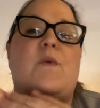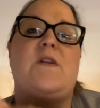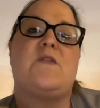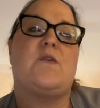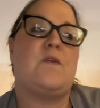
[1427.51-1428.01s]

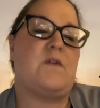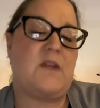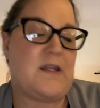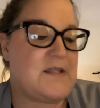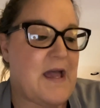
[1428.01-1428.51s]
when certain
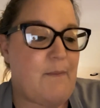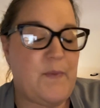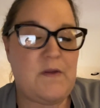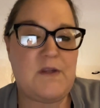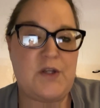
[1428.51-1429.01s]
things
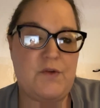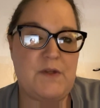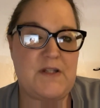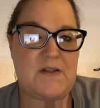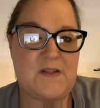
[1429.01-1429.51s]
happen, then you
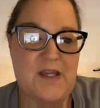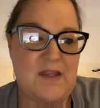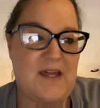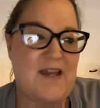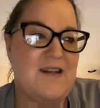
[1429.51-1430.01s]
need to say
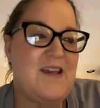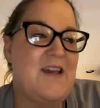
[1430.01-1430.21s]
that.